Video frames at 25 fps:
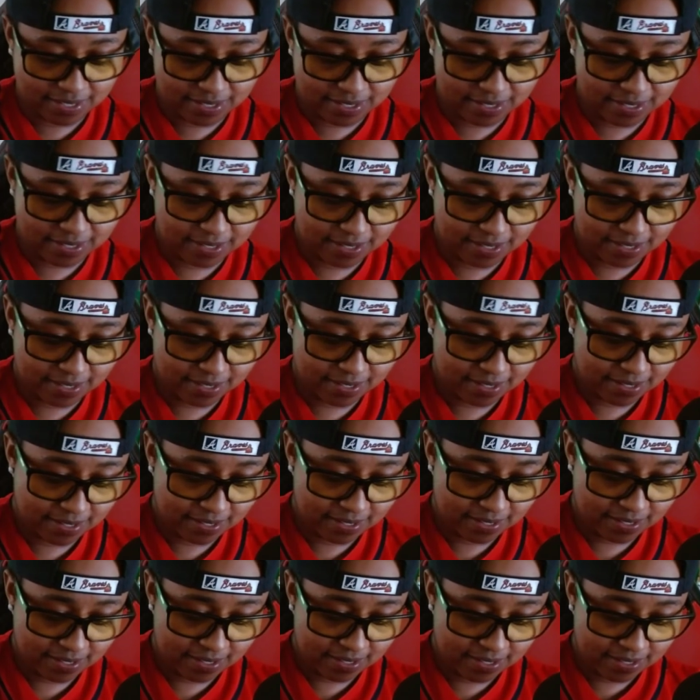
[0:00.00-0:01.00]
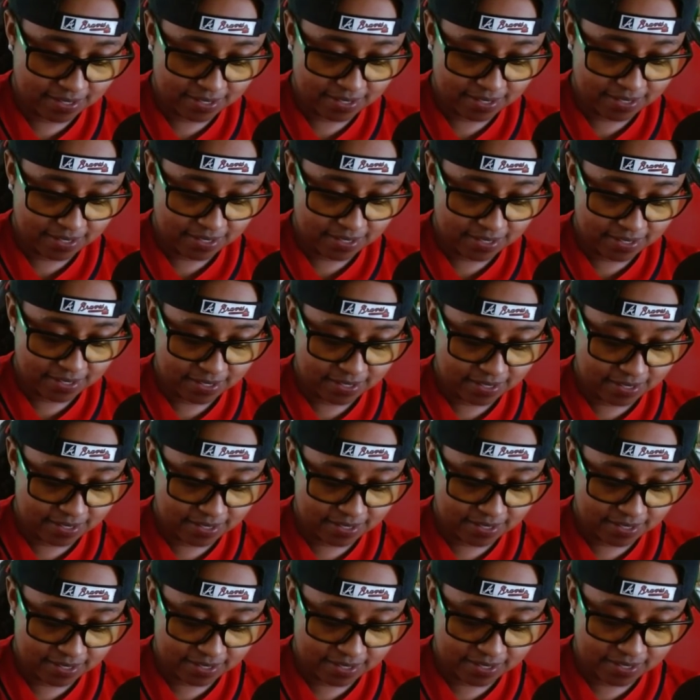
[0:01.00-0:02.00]

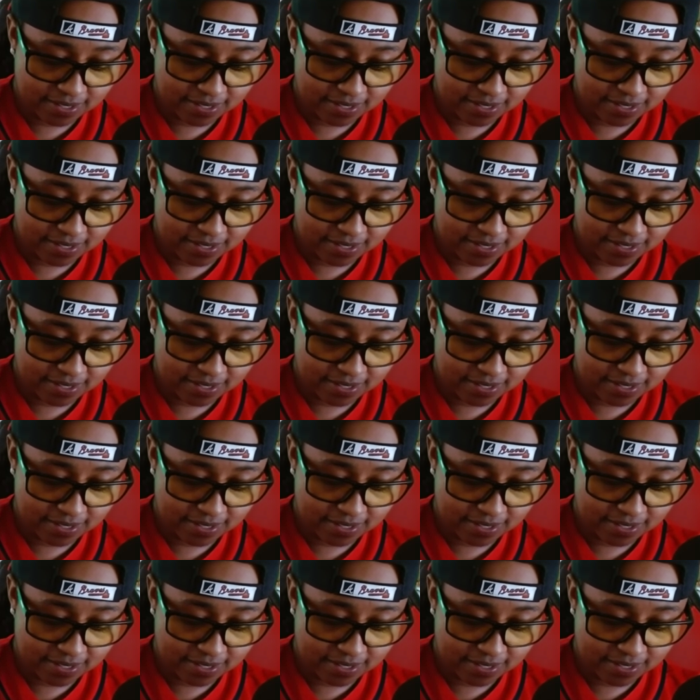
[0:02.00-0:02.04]
(not speaking)